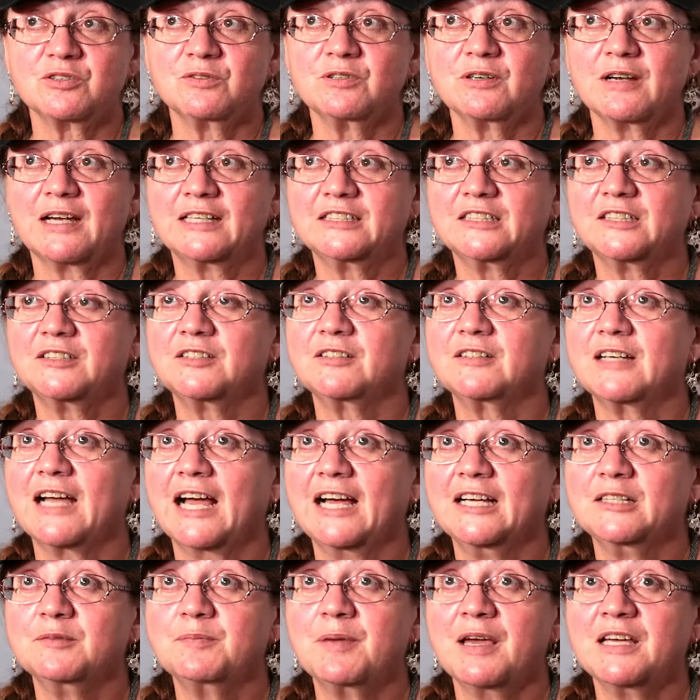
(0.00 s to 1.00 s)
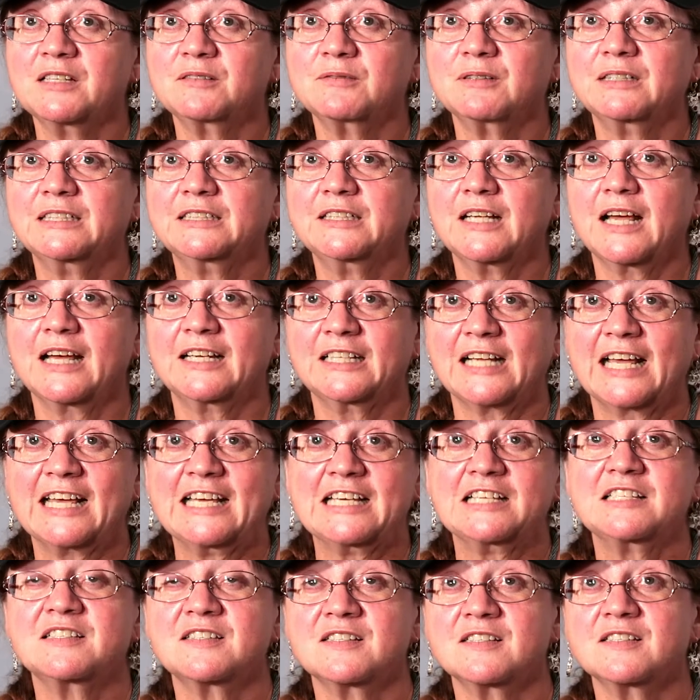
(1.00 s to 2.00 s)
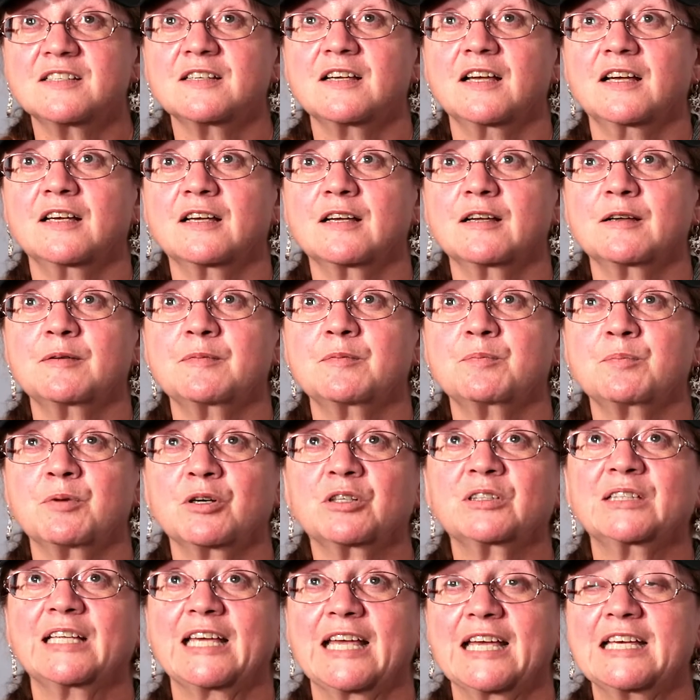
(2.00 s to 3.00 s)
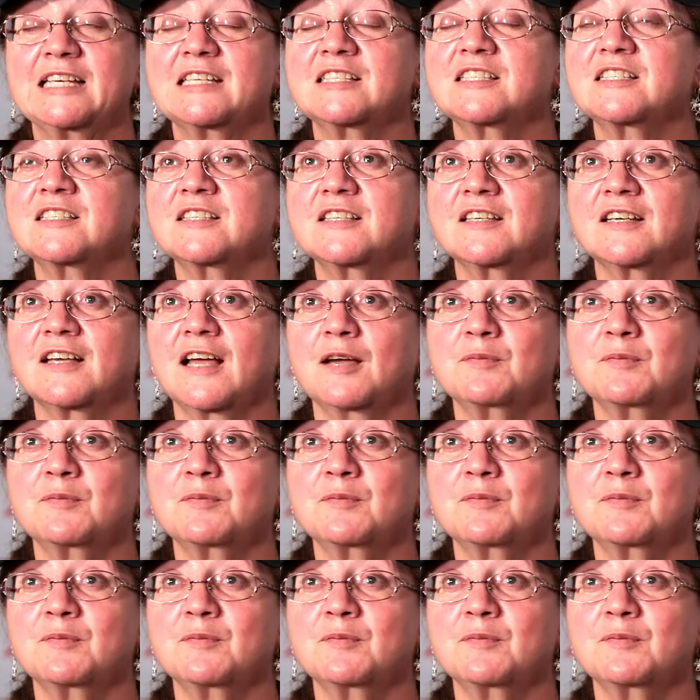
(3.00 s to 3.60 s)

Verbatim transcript: a junior editor at Penguin at Ace, um, Berkeley Ace.